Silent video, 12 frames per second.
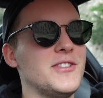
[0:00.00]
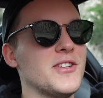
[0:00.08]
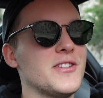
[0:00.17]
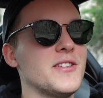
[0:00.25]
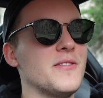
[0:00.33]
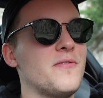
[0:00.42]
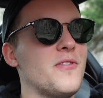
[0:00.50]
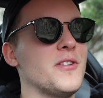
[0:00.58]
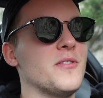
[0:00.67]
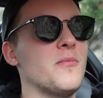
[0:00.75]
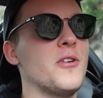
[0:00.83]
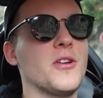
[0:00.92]
just in front
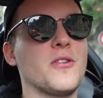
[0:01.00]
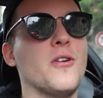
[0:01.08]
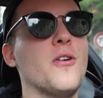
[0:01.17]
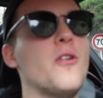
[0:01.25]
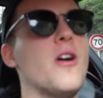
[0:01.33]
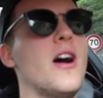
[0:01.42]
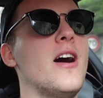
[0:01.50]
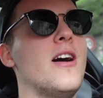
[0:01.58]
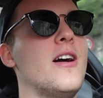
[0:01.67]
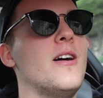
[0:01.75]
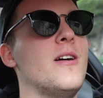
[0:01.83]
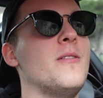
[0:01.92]
of Monaco,
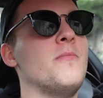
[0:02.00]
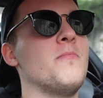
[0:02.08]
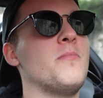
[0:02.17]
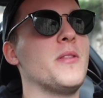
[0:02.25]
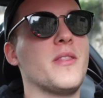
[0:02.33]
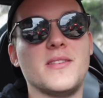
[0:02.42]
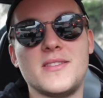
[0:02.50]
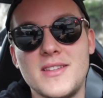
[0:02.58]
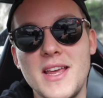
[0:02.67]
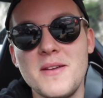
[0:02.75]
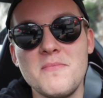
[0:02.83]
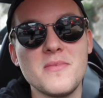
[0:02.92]
but the
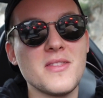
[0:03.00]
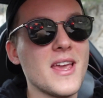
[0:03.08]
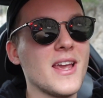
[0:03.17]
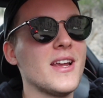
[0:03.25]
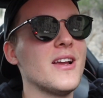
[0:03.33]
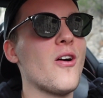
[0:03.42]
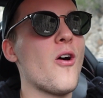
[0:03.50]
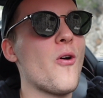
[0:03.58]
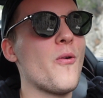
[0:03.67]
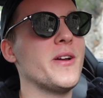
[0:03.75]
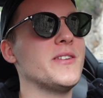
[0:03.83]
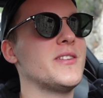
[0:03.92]
same thing
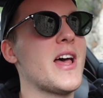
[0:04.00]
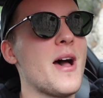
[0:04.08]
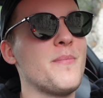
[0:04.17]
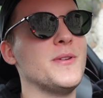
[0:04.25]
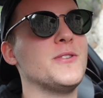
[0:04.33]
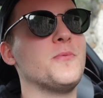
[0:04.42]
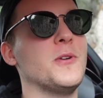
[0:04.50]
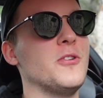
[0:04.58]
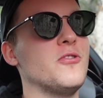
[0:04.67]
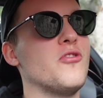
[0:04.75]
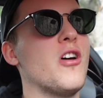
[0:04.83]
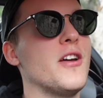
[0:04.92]
always happens when you
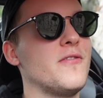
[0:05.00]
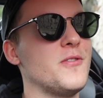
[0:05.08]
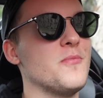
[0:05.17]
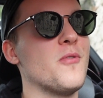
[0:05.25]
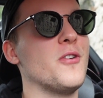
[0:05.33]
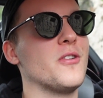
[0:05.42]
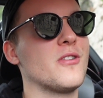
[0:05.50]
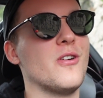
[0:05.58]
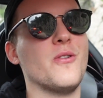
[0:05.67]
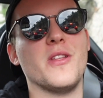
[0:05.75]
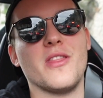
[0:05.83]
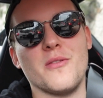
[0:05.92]
drive to
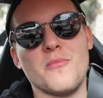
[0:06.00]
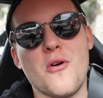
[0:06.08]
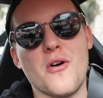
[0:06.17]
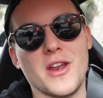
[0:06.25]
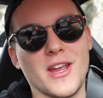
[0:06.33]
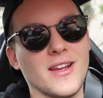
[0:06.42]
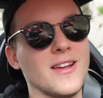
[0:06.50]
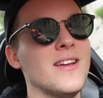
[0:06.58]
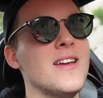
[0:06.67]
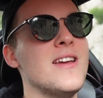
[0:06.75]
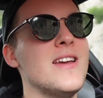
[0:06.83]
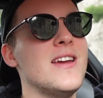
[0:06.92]
Monaco in the morning.
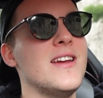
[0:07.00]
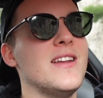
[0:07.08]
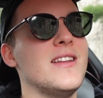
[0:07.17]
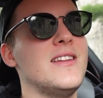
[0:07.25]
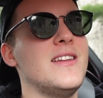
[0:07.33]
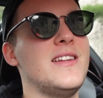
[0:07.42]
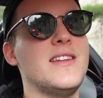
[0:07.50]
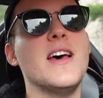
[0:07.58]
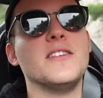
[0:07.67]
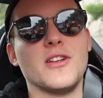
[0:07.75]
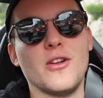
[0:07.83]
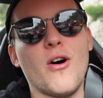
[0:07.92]

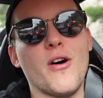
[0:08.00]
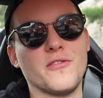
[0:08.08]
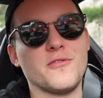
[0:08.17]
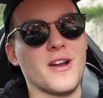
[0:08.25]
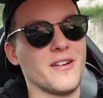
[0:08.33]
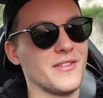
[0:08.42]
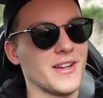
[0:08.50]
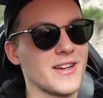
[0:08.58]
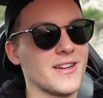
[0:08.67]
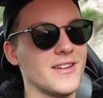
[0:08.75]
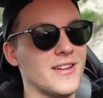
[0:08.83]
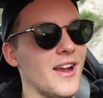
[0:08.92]
There's a lot of traffic.
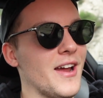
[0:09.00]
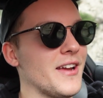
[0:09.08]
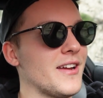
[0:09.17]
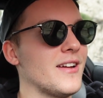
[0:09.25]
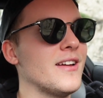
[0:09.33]
Like